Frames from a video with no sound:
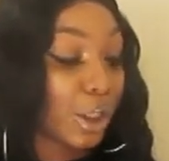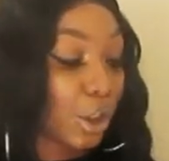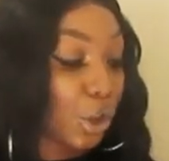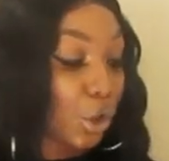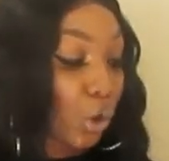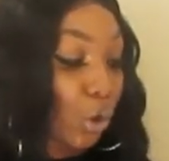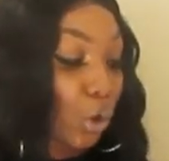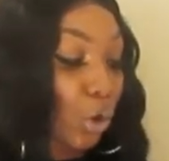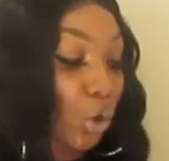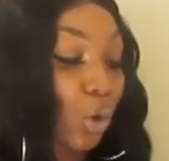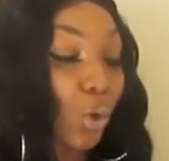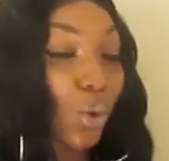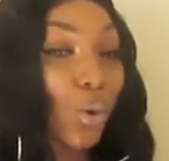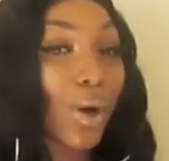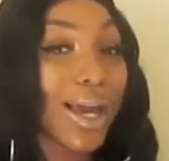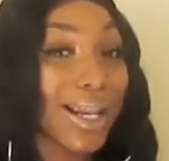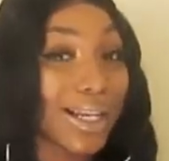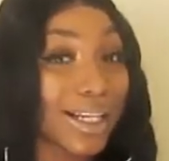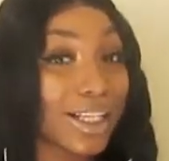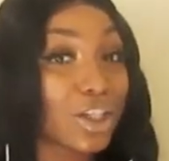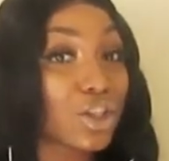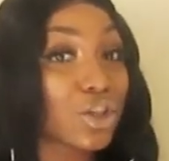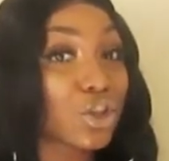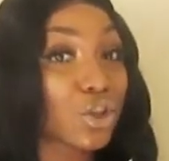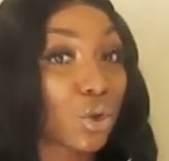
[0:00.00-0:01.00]
your
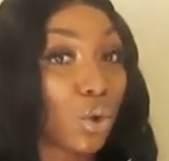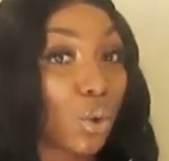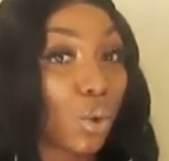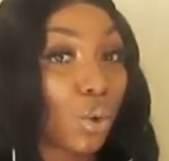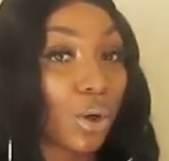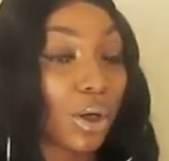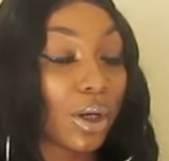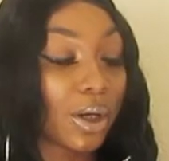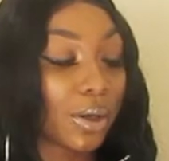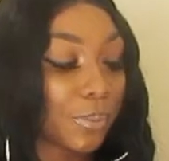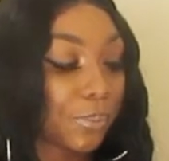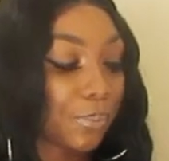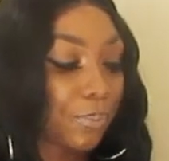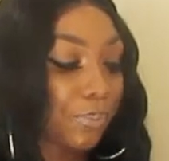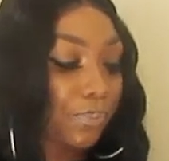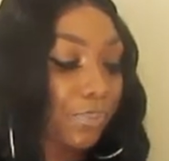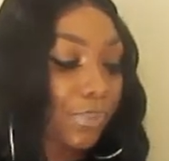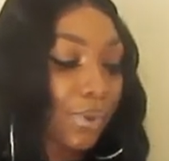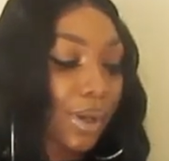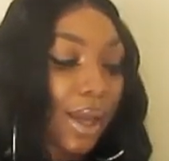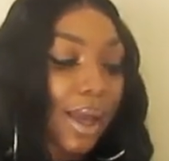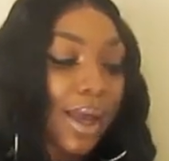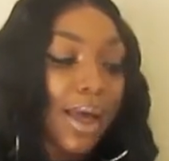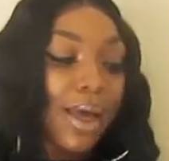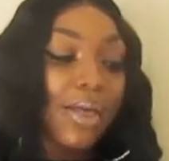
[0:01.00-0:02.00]
credit score
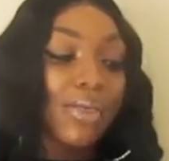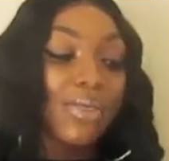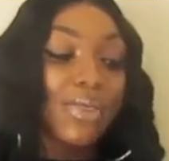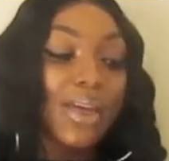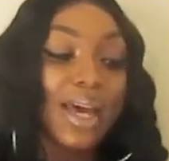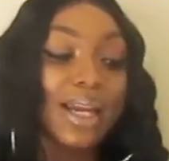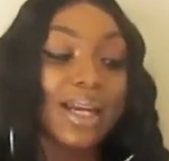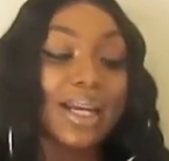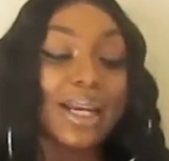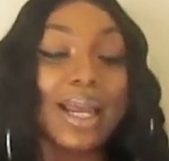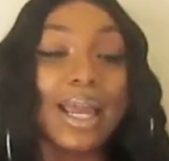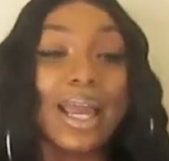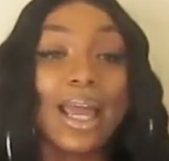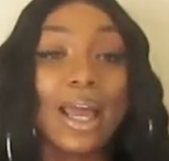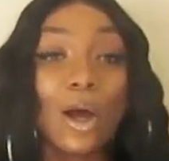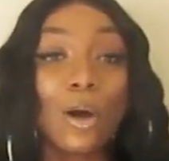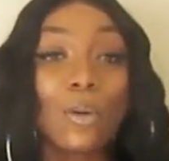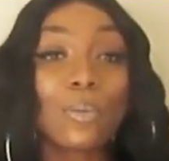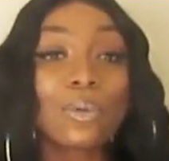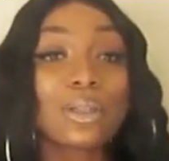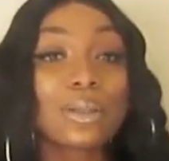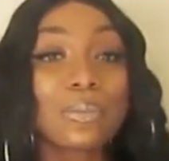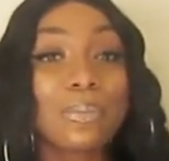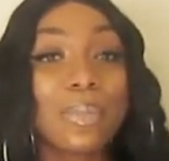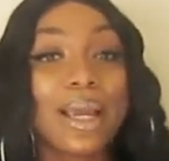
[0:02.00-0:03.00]
that it
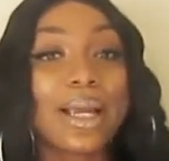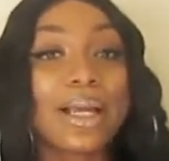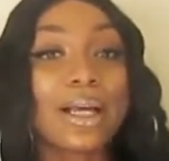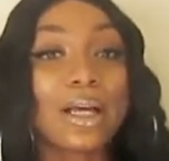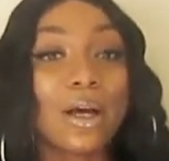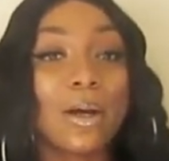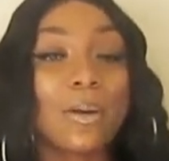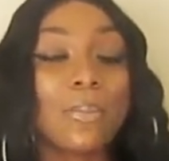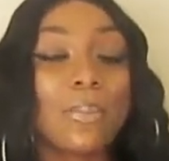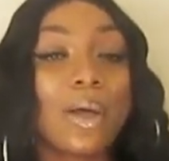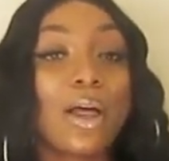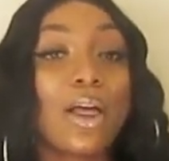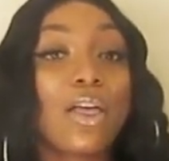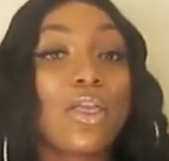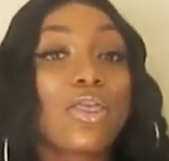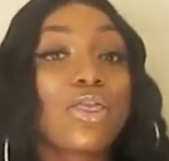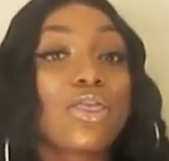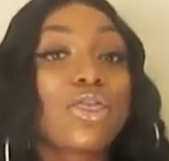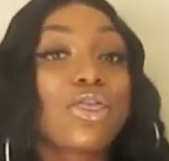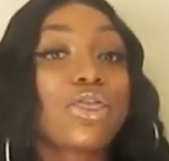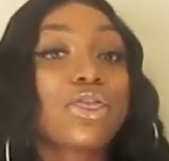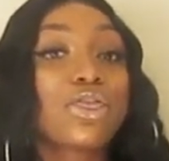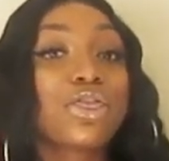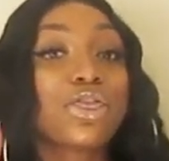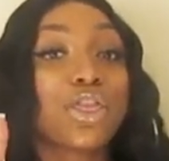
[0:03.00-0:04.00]
helps make up
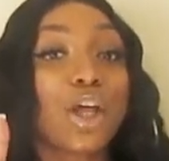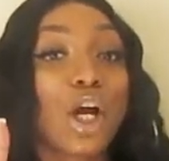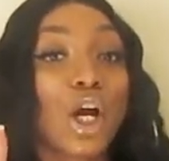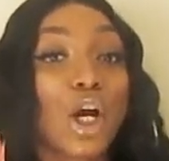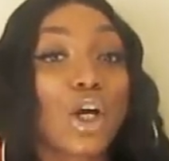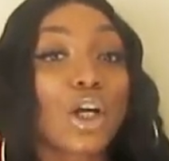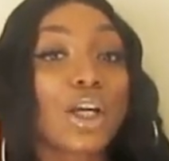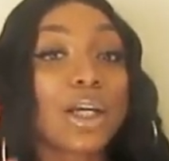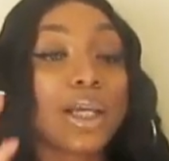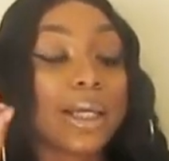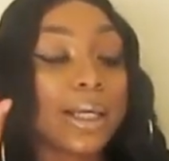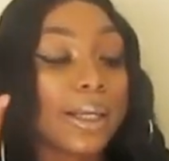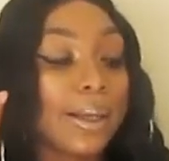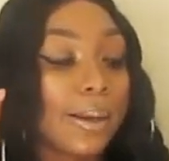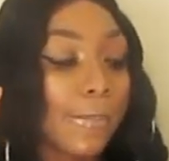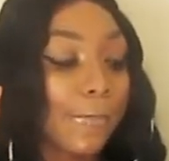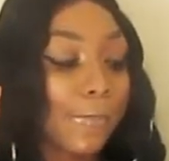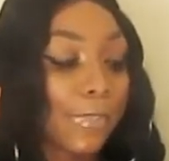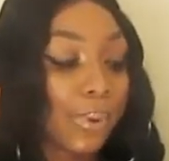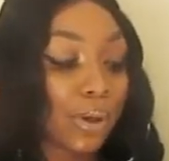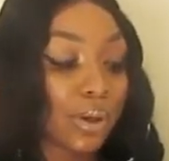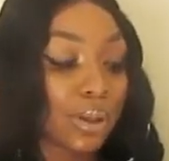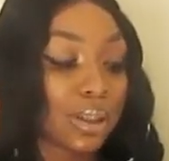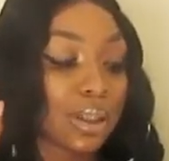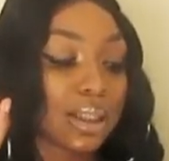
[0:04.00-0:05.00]

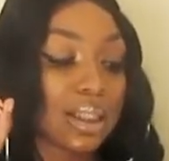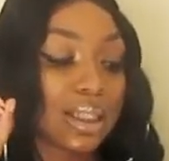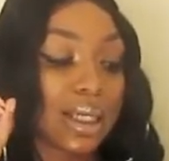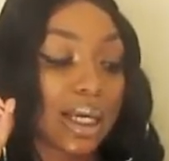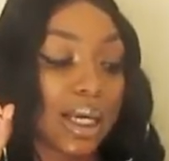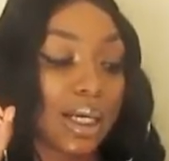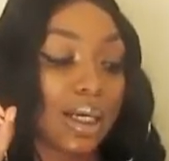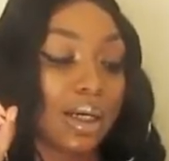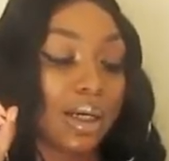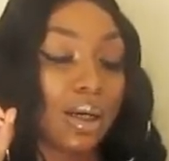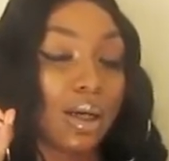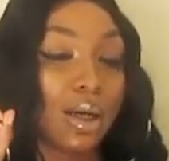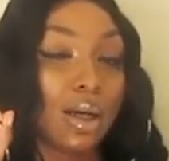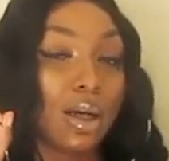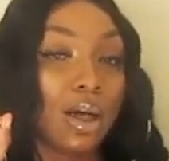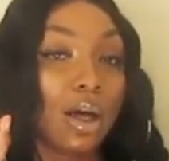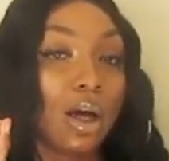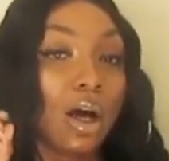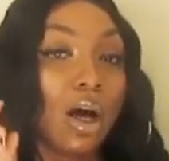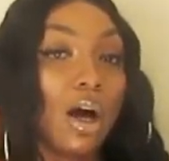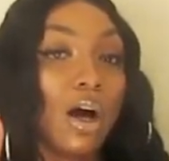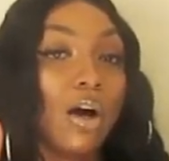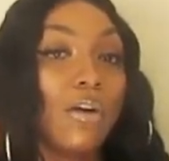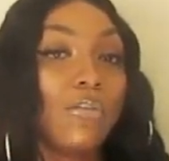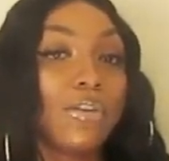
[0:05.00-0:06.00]
30%
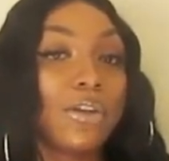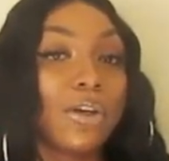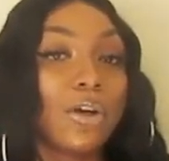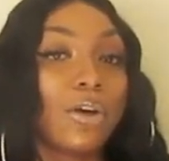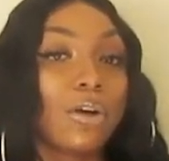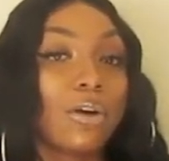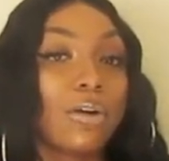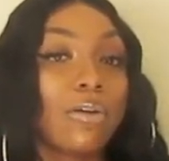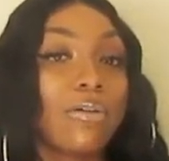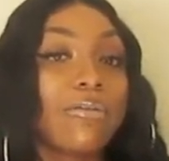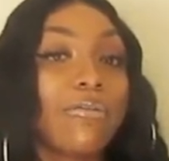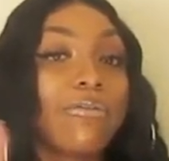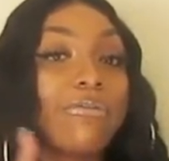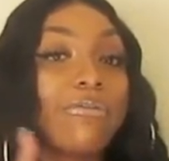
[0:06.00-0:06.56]
of your